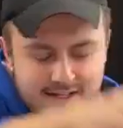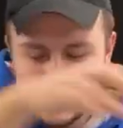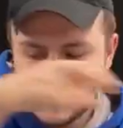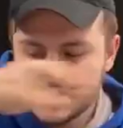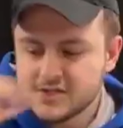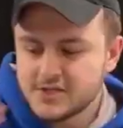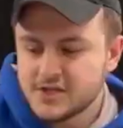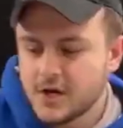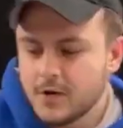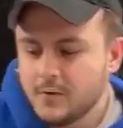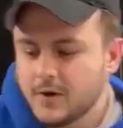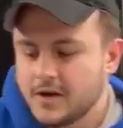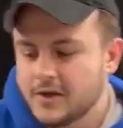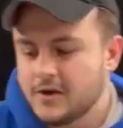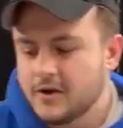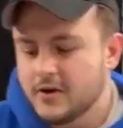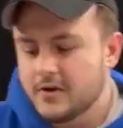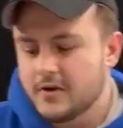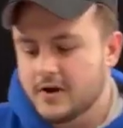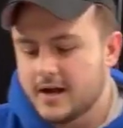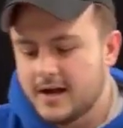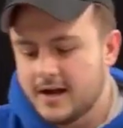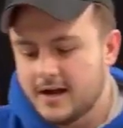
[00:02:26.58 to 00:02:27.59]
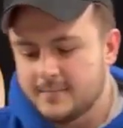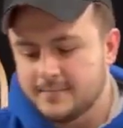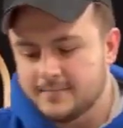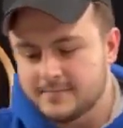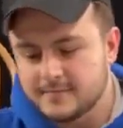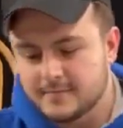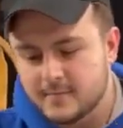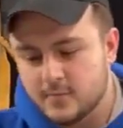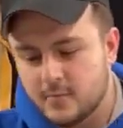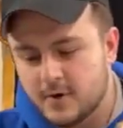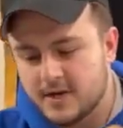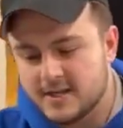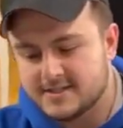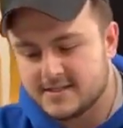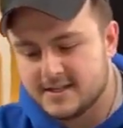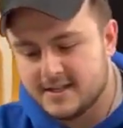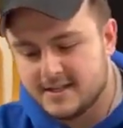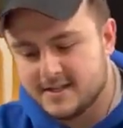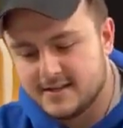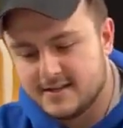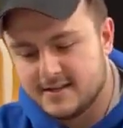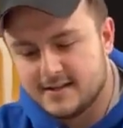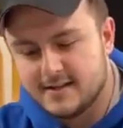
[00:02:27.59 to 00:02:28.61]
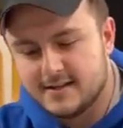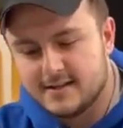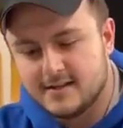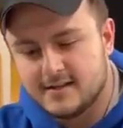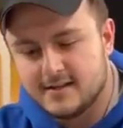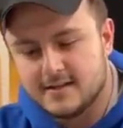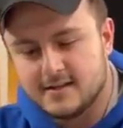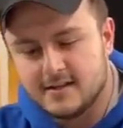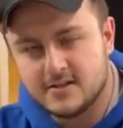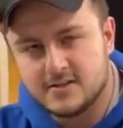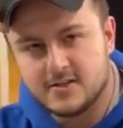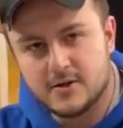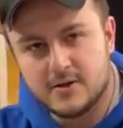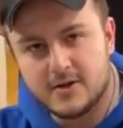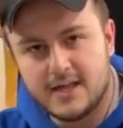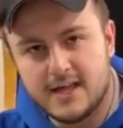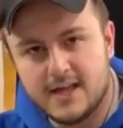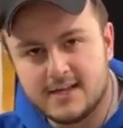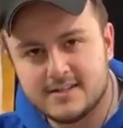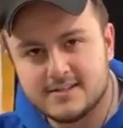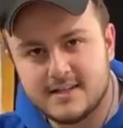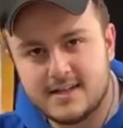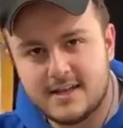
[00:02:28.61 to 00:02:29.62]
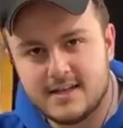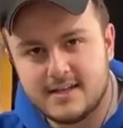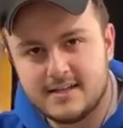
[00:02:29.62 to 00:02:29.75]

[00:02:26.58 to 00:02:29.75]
us know what your what is it? A zodiac sign?